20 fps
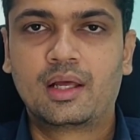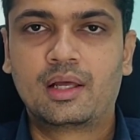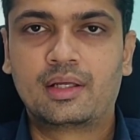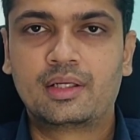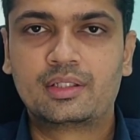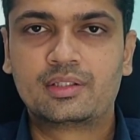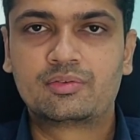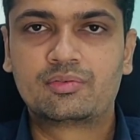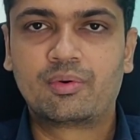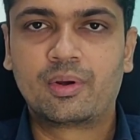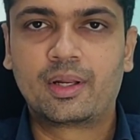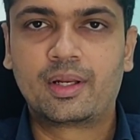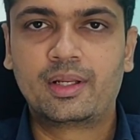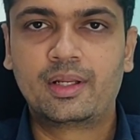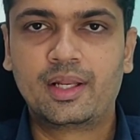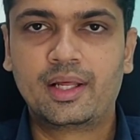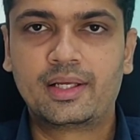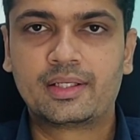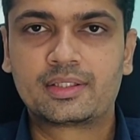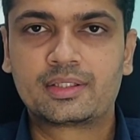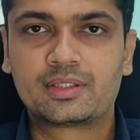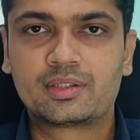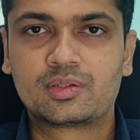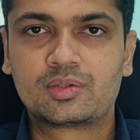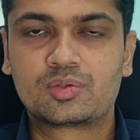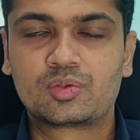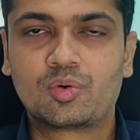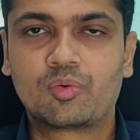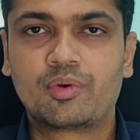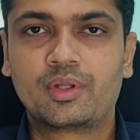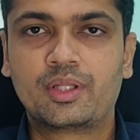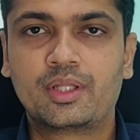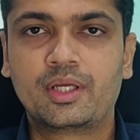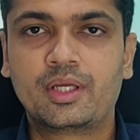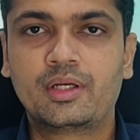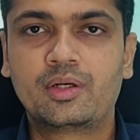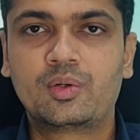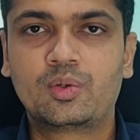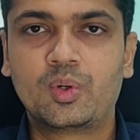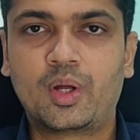is very less, so we
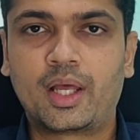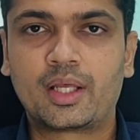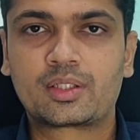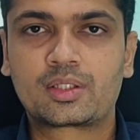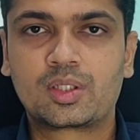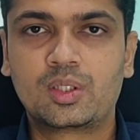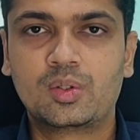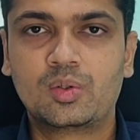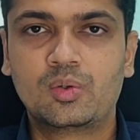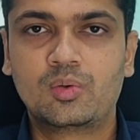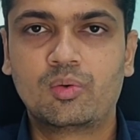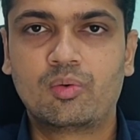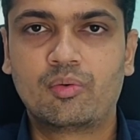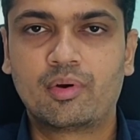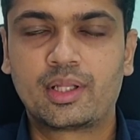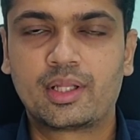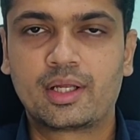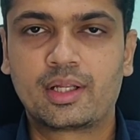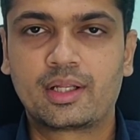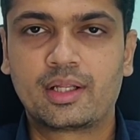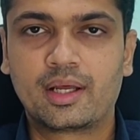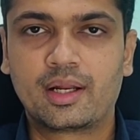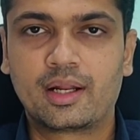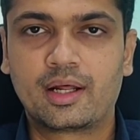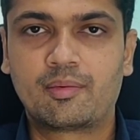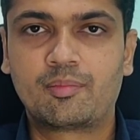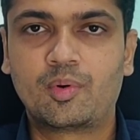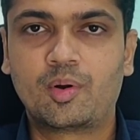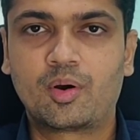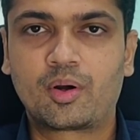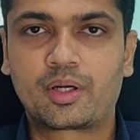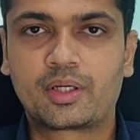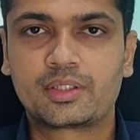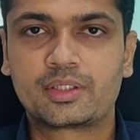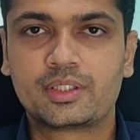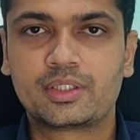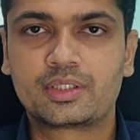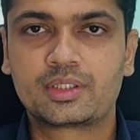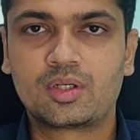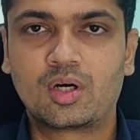need to exclude whether there are
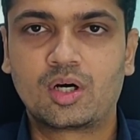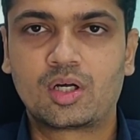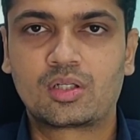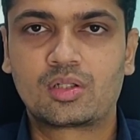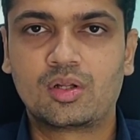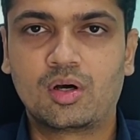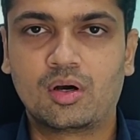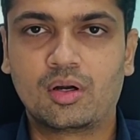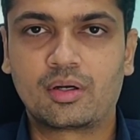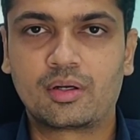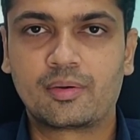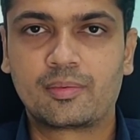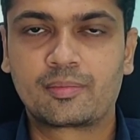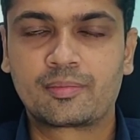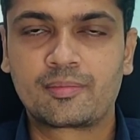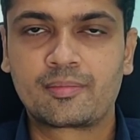blockages or not.